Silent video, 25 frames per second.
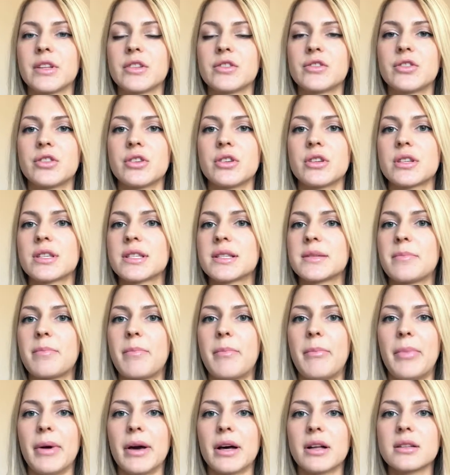
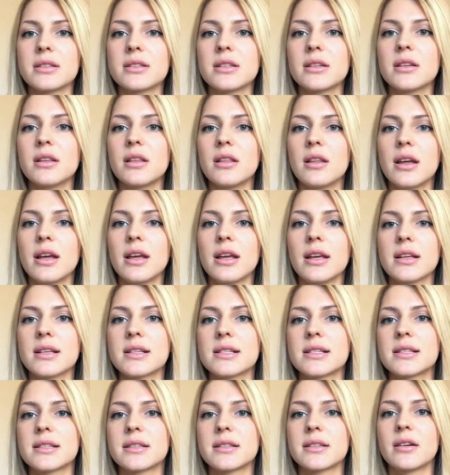just building
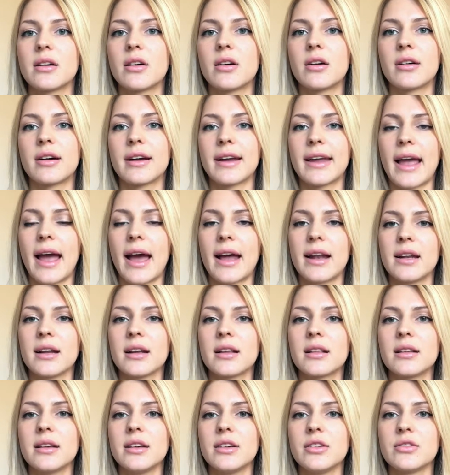links
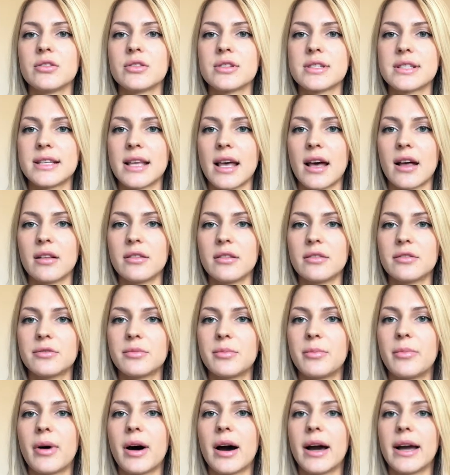organically yourself
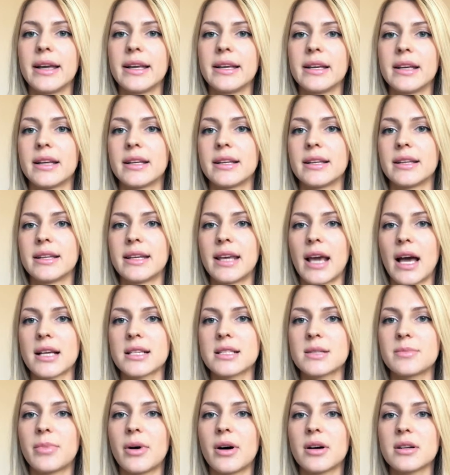by
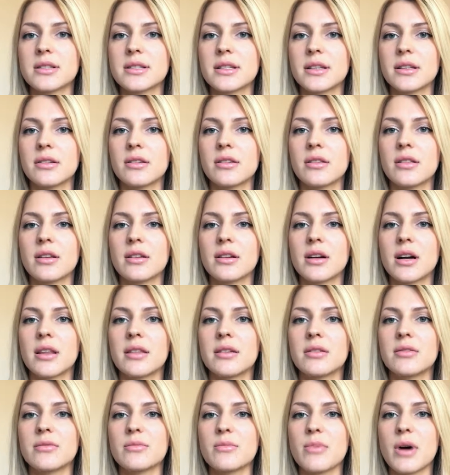guest posting on the
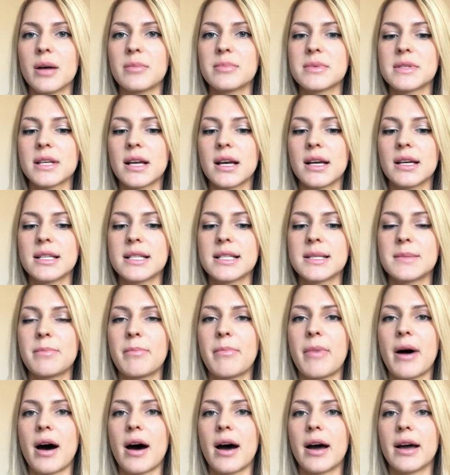other websites,
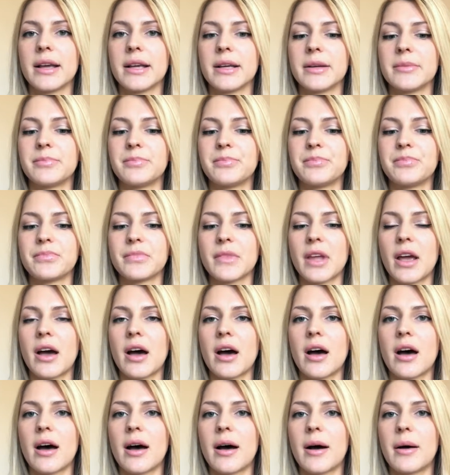by
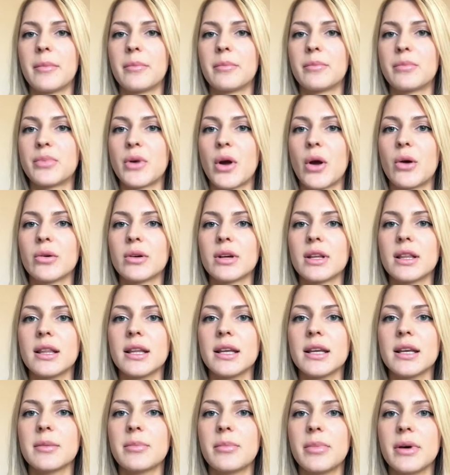broken
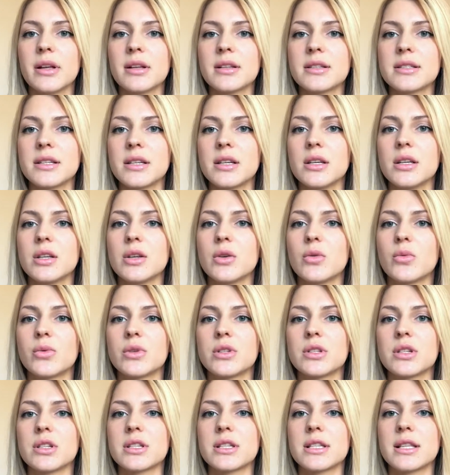link building,
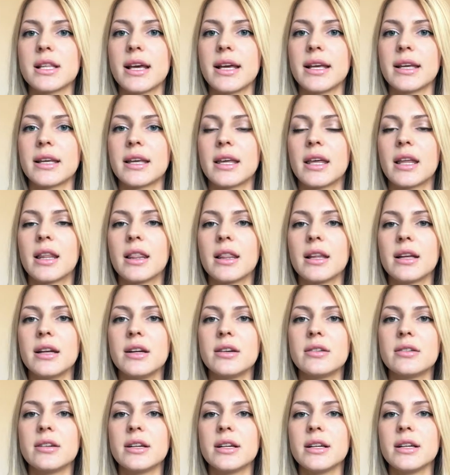which is like
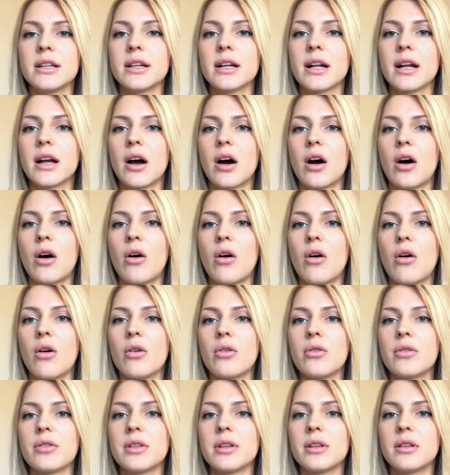clearing
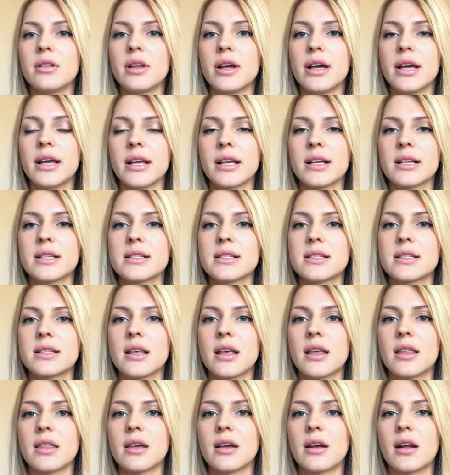all the links
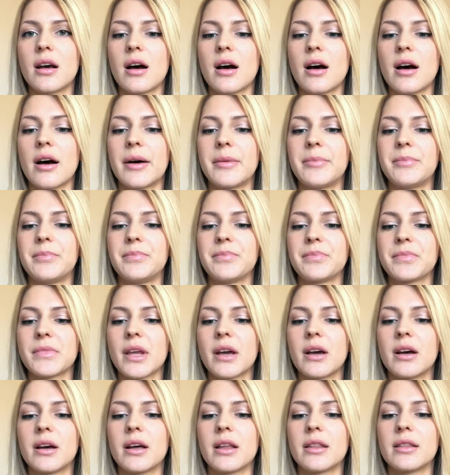that are
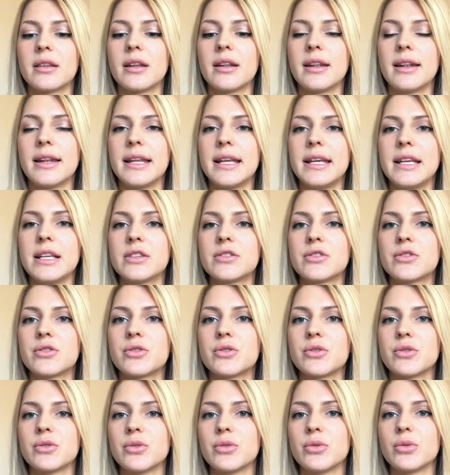that lead
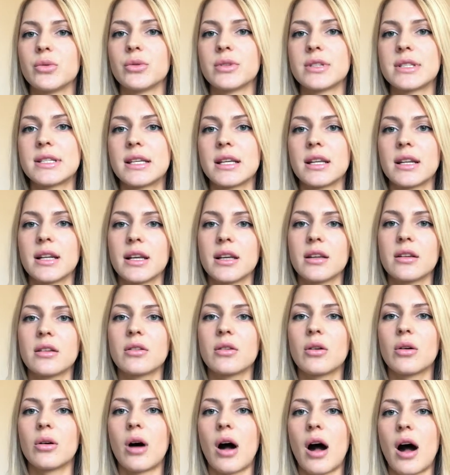to deleted
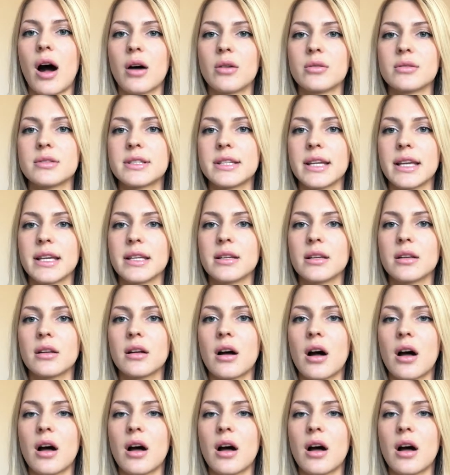or outdated